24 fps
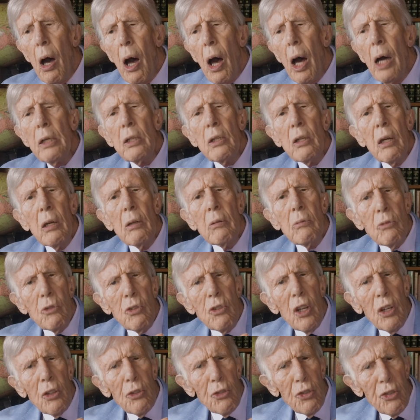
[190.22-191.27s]
I
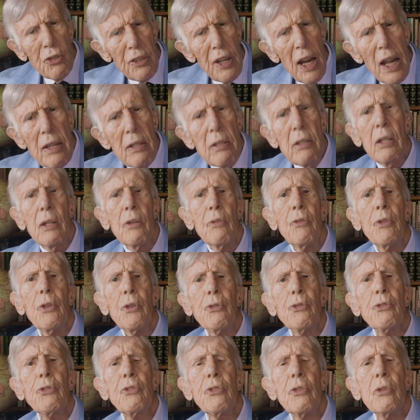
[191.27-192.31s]
extended
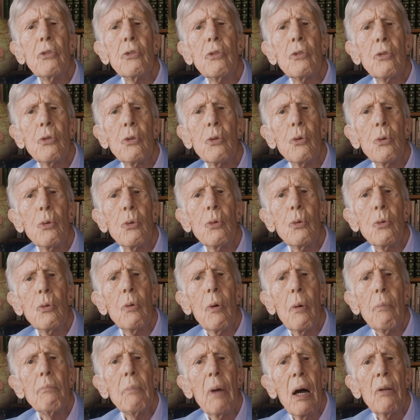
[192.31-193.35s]
this
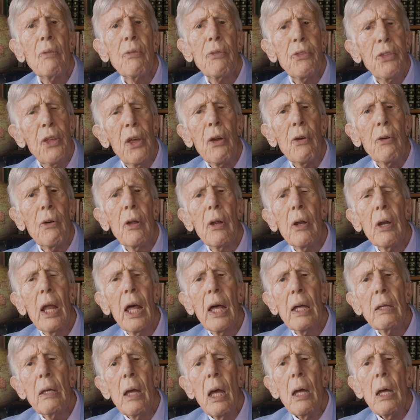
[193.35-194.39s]
into my theory and
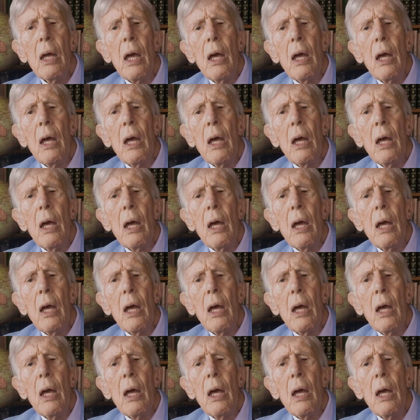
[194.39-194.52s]
I